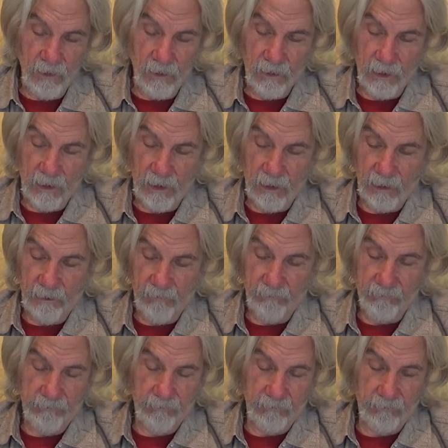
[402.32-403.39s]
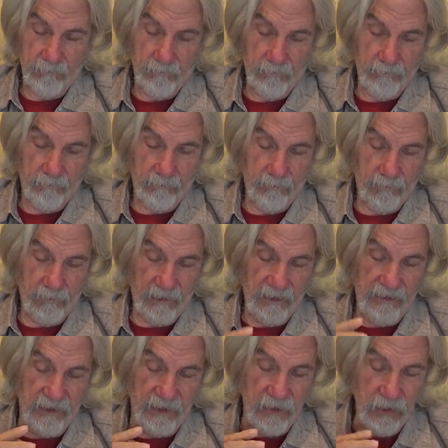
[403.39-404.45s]
uh,
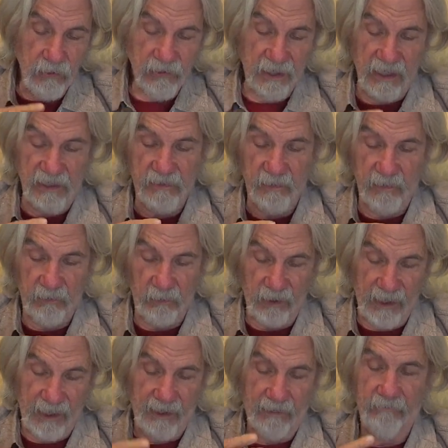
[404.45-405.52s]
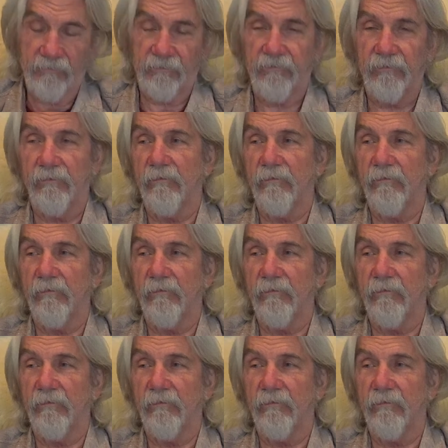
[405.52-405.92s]
in the New Testament, we have